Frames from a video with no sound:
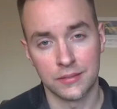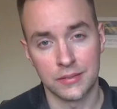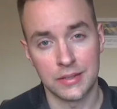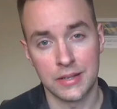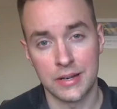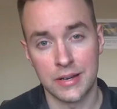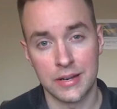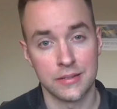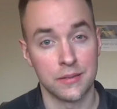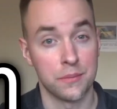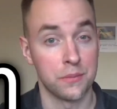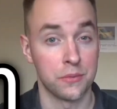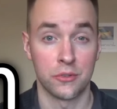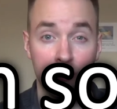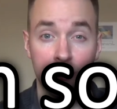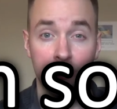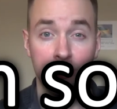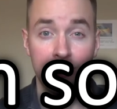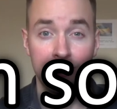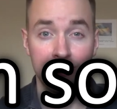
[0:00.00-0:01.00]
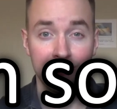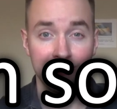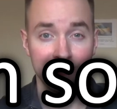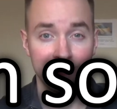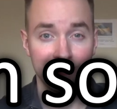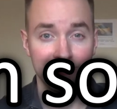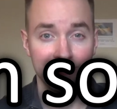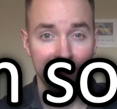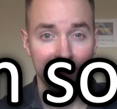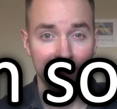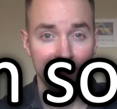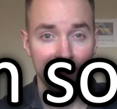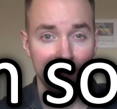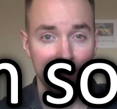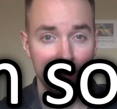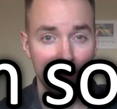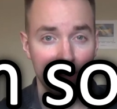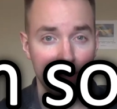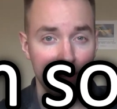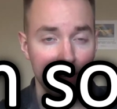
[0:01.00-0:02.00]
Guys, I'm sorry.
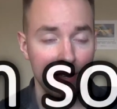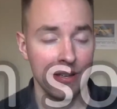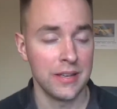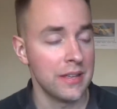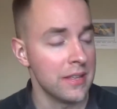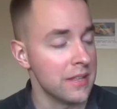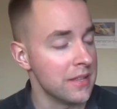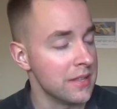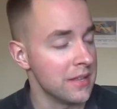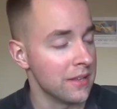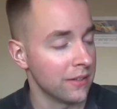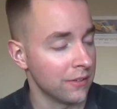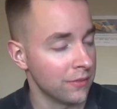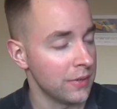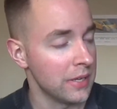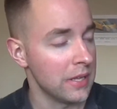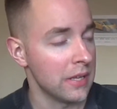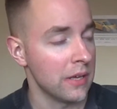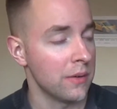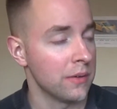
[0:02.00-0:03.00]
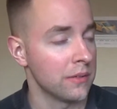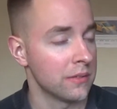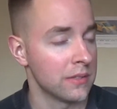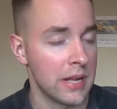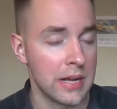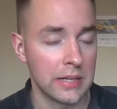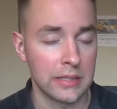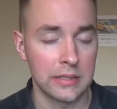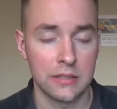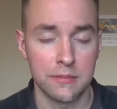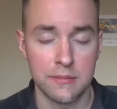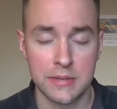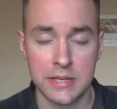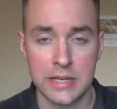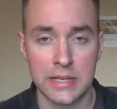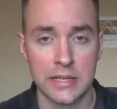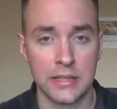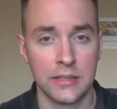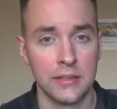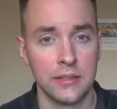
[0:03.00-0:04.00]
This video is not going to
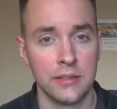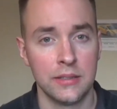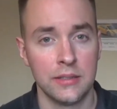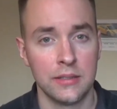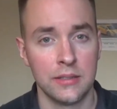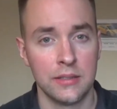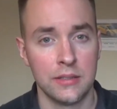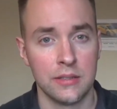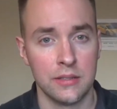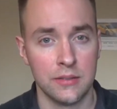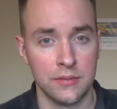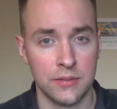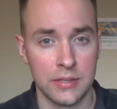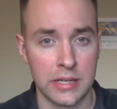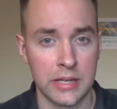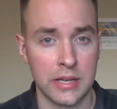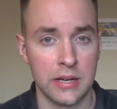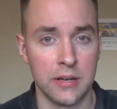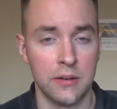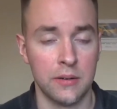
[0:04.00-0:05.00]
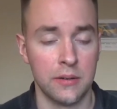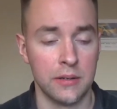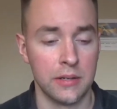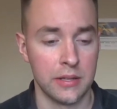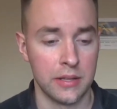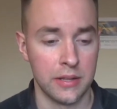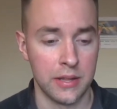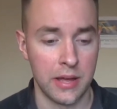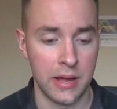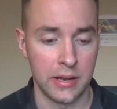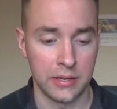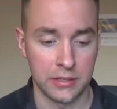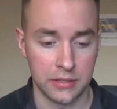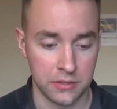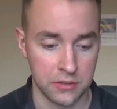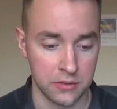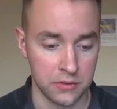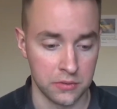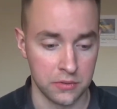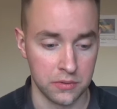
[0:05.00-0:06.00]
be the video that
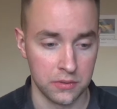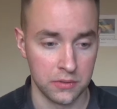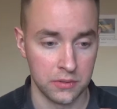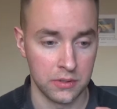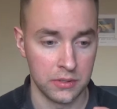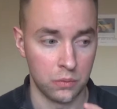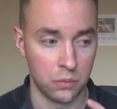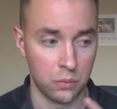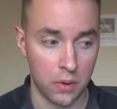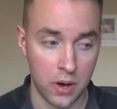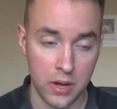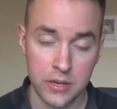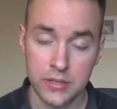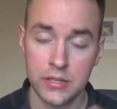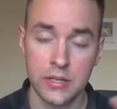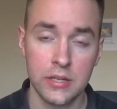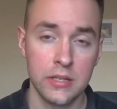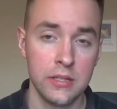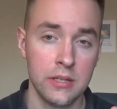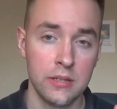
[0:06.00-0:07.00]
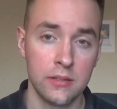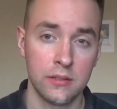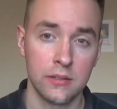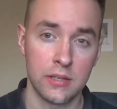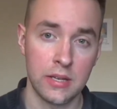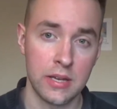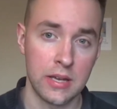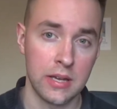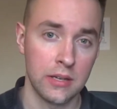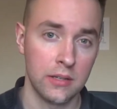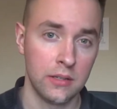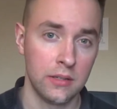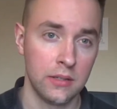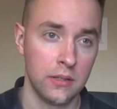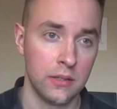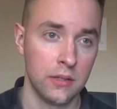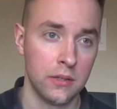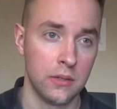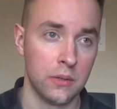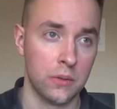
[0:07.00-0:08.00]
you wanted to see
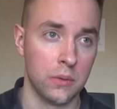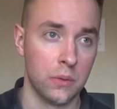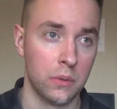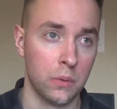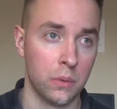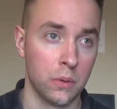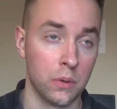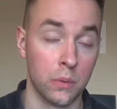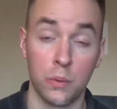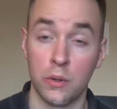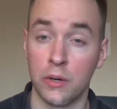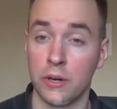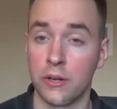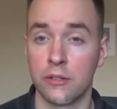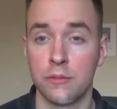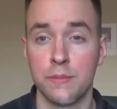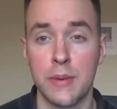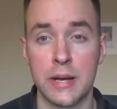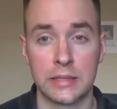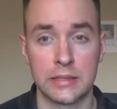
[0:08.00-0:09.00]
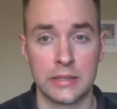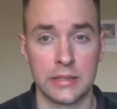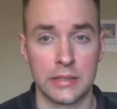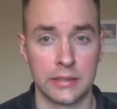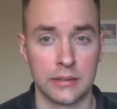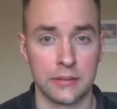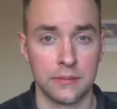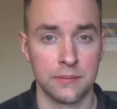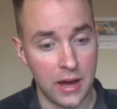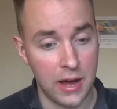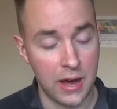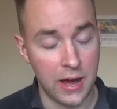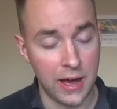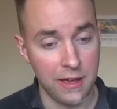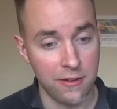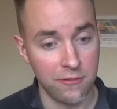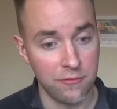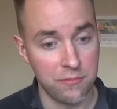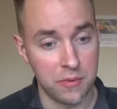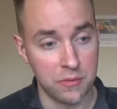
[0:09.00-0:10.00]
or were expecting. I
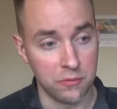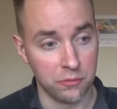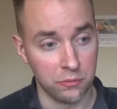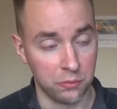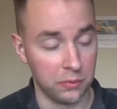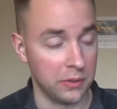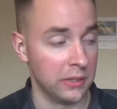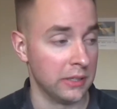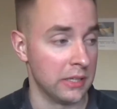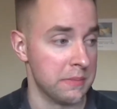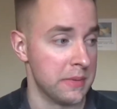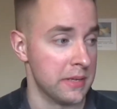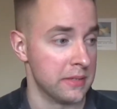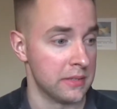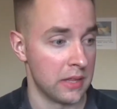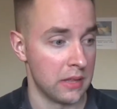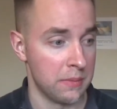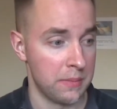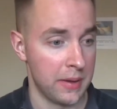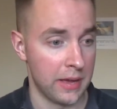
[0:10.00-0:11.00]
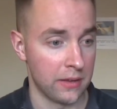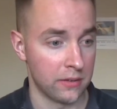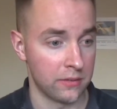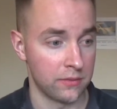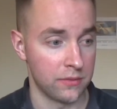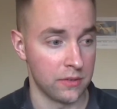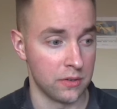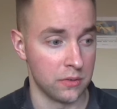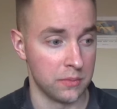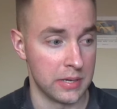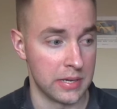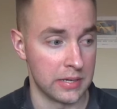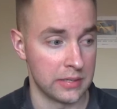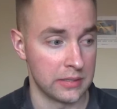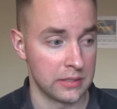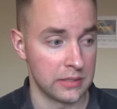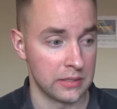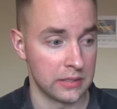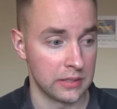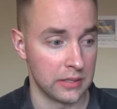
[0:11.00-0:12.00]
have been really busy the past few
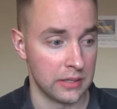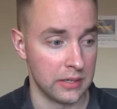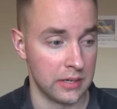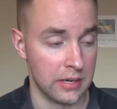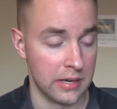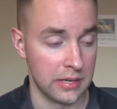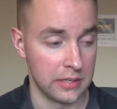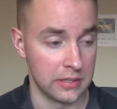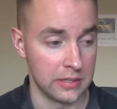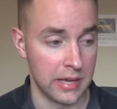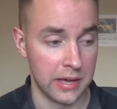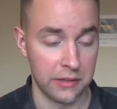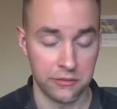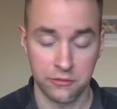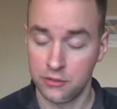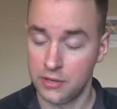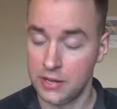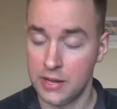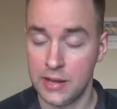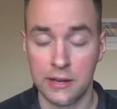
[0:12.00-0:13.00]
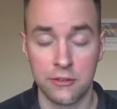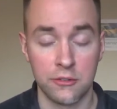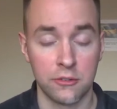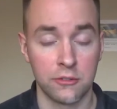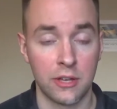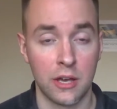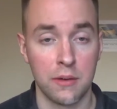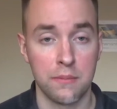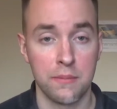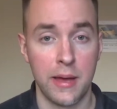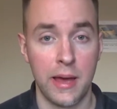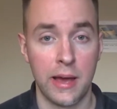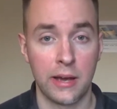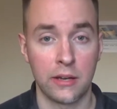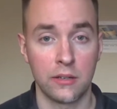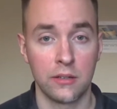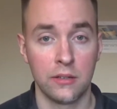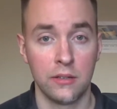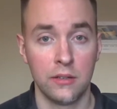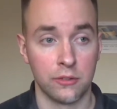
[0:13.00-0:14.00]
weeks. Yesterday I just got
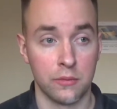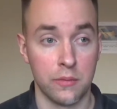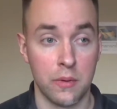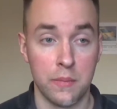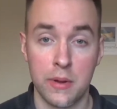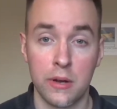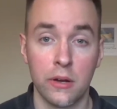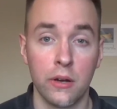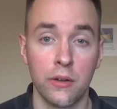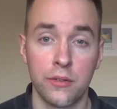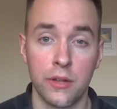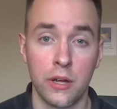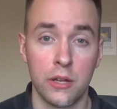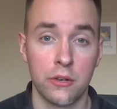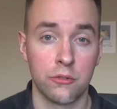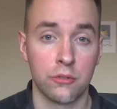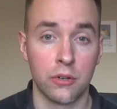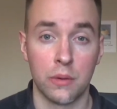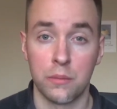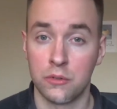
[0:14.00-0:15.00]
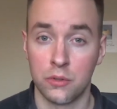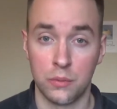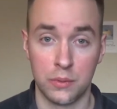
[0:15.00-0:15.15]
back from a marathon trip to